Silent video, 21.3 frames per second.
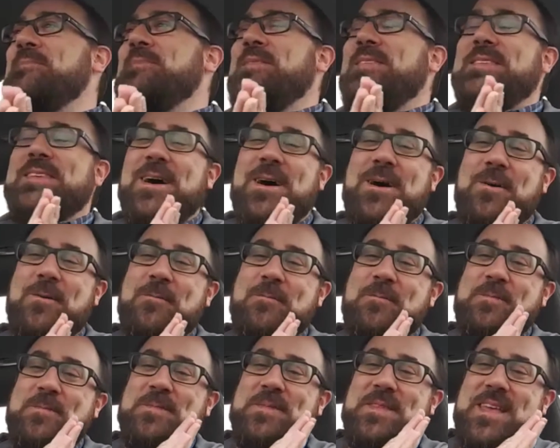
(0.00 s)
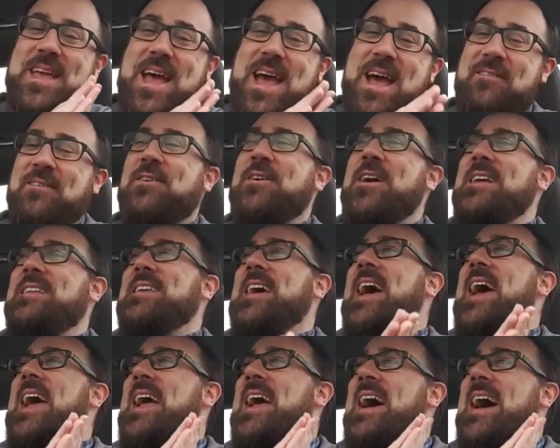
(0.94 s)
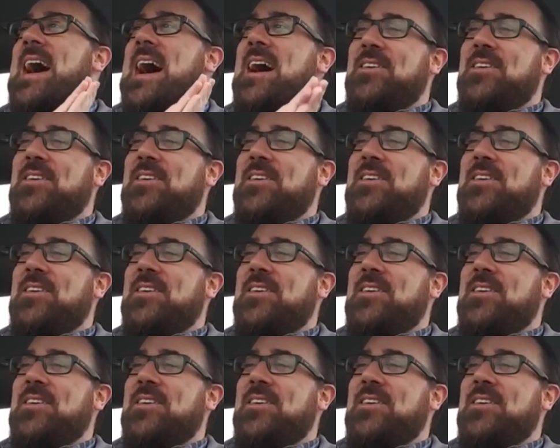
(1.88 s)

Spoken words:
So, have a great day.